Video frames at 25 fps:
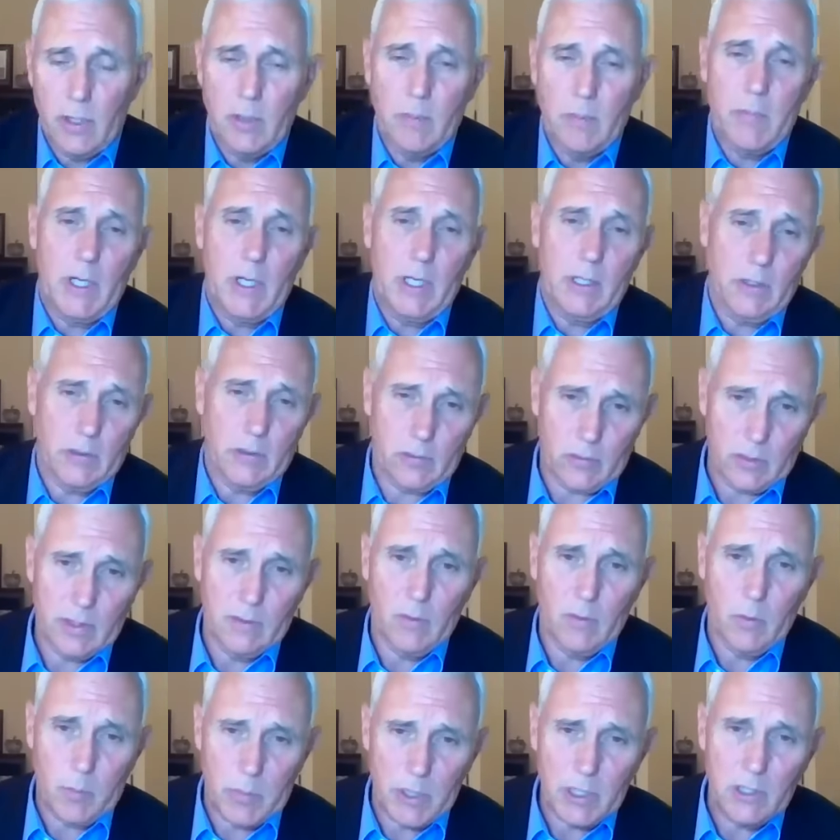on a
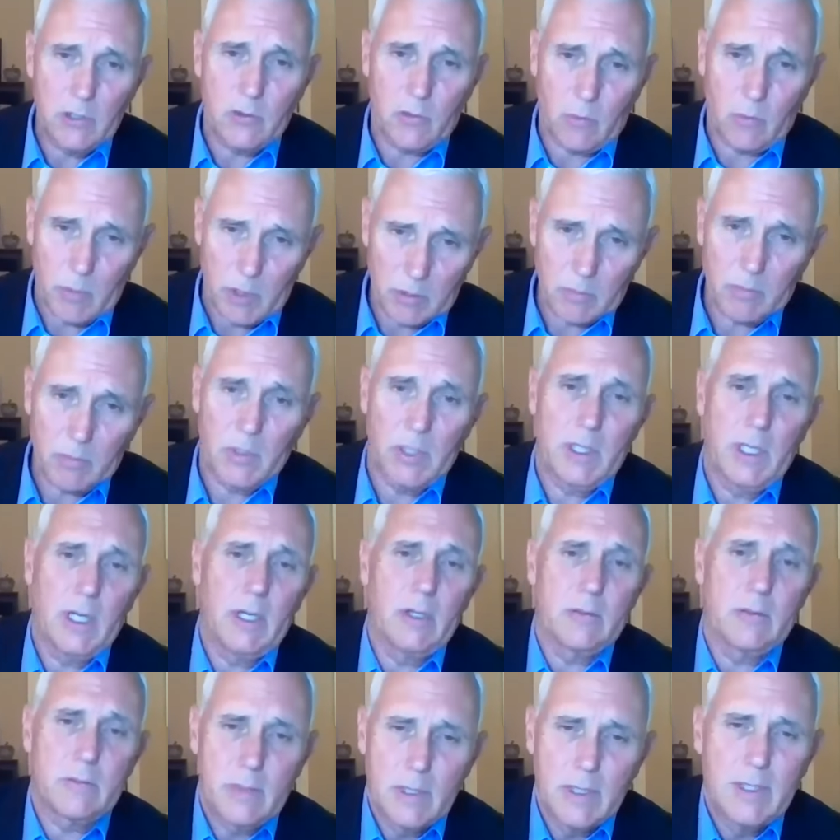policy of appeasement, but
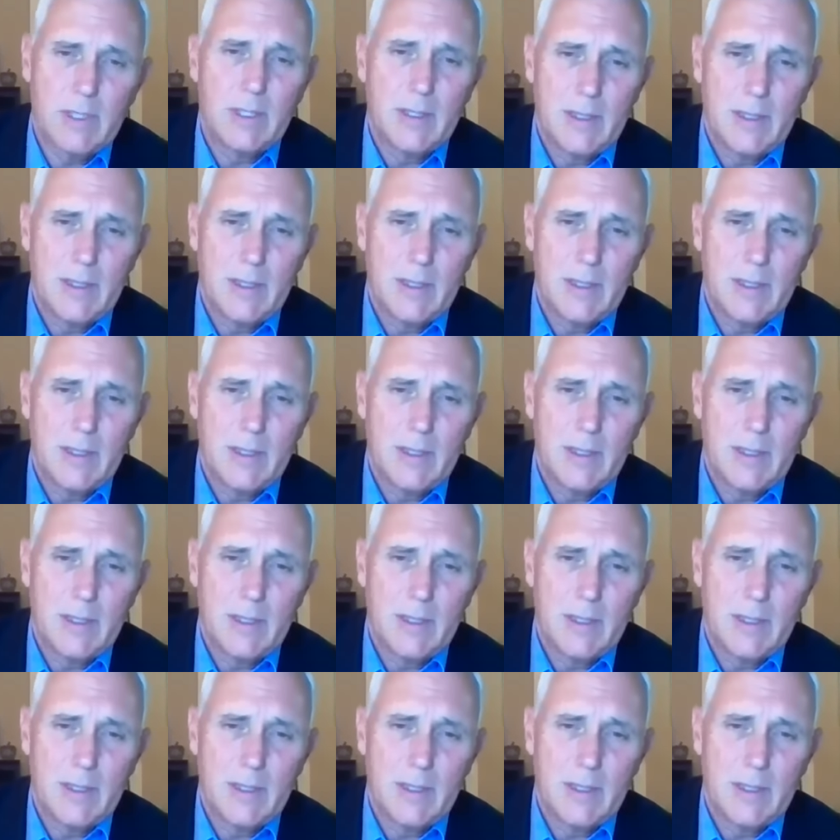now